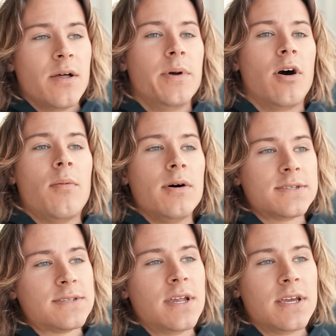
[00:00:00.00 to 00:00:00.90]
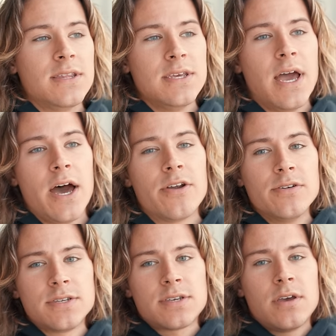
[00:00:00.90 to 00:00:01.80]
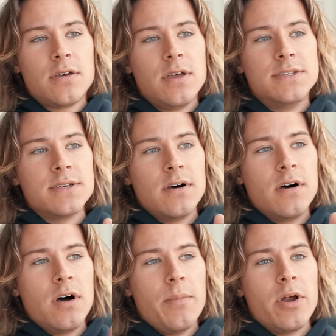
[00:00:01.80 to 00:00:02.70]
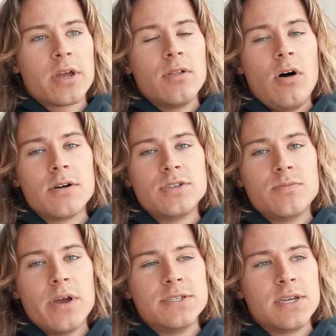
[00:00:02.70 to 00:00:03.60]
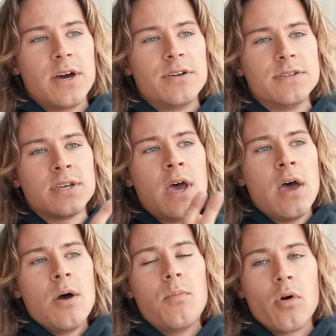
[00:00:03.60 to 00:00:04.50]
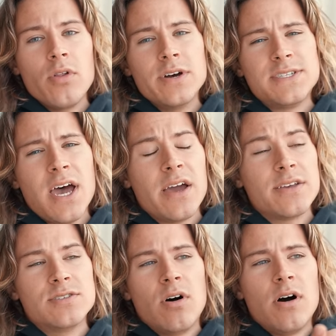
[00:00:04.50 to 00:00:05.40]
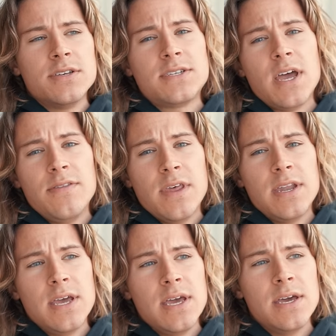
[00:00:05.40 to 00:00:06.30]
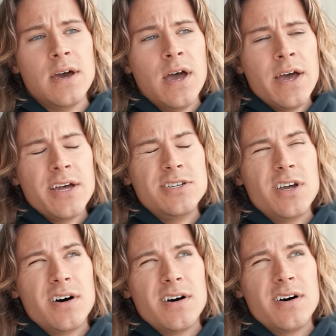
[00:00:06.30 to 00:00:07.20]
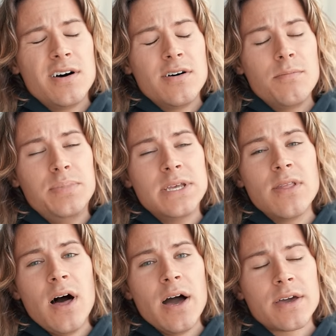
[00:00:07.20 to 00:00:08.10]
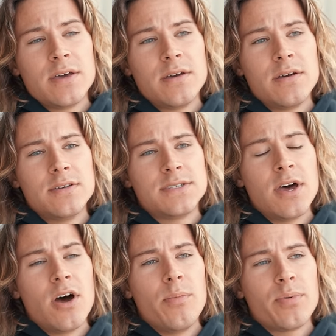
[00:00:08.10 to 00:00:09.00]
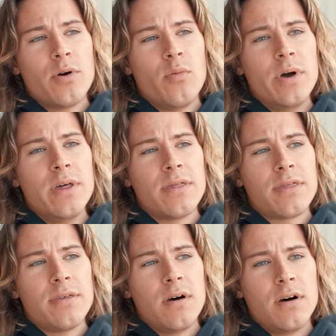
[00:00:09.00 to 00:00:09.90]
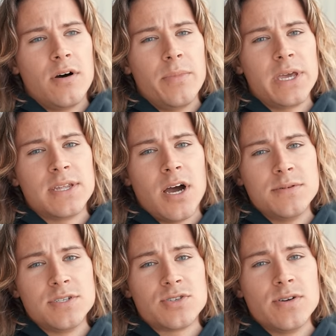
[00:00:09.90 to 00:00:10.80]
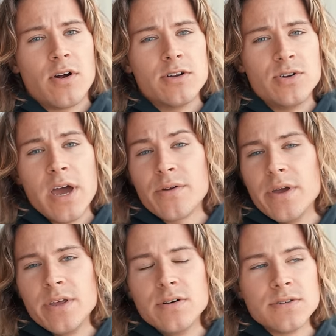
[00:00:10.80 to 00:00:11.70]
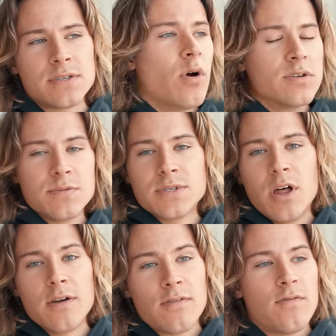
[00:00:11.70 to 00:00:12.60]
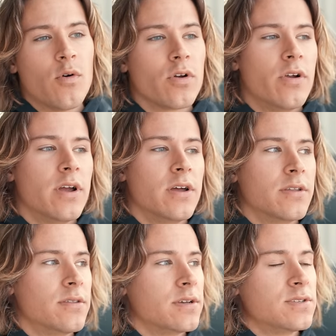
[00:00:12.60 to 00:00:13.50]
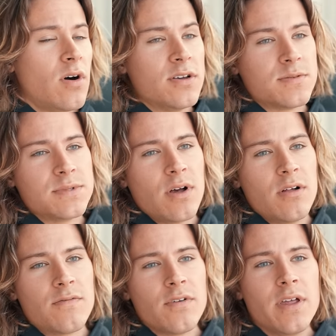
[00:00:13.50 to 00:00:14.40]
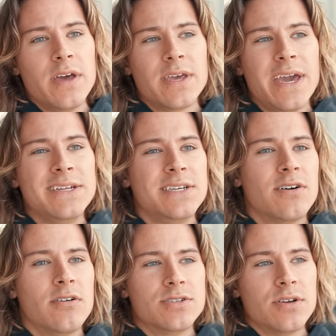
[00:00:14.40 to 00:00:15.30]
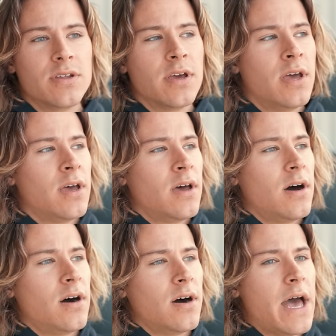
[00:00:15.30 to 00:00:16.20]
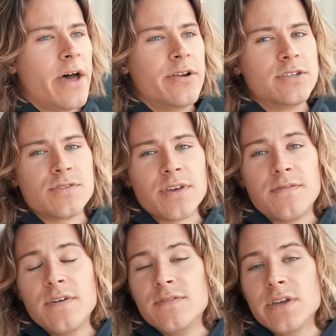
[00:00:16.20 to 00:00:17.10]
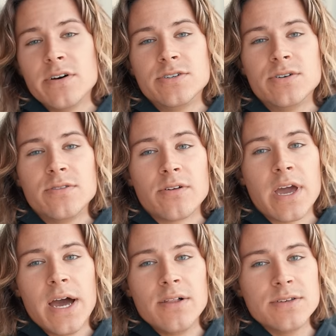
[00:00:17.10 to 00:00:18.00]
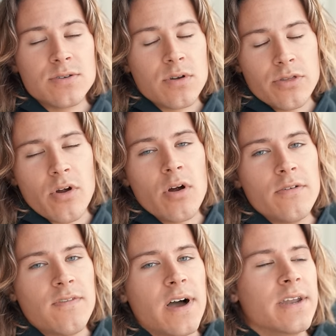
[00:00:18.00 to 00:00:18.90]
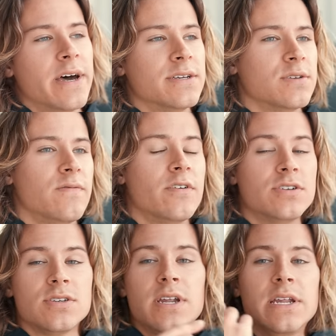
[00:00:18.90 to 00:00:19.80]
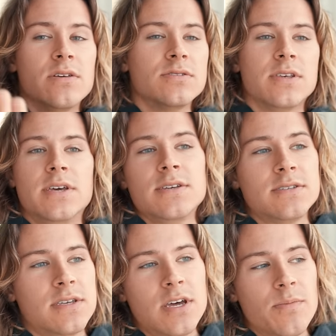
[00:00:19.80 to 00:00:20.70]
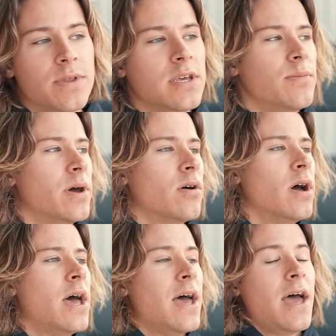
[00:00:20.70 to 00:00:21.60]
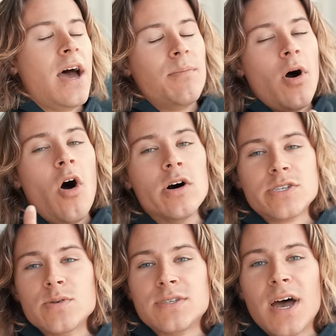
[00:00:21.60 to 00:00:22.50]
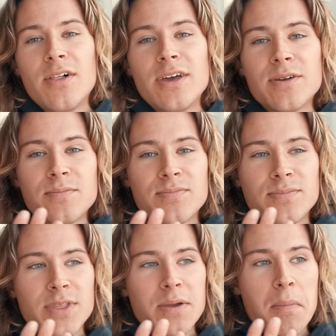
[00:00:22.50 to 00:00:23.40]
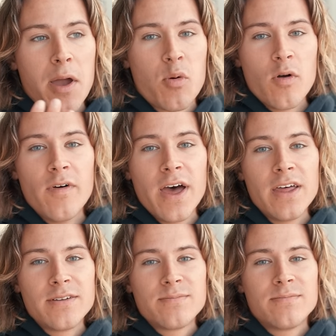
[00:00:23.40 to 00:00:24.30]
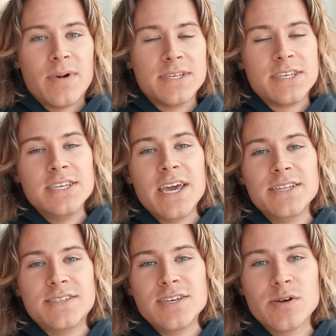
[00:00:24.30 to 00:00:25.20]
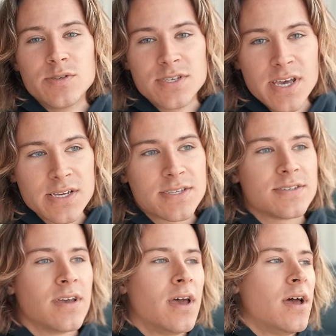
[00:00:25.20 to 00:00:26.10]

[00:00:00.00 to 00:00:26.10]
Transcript: let me know. I'm also setting the headers. It's a uh, American long tube racing headers, Borla ATAK exhaust, and then a uh, beadlock setup with um, Mickey Thompson Street R drag radials. Those I'm selling for four grand. Exhaust I'm selling for like 1800. Uh, headers for like 1500. They're catless. They're, they're hard to find now. So if you're interested in any of those things, hit up the email. Also selling my Corvette, my C8 Z06,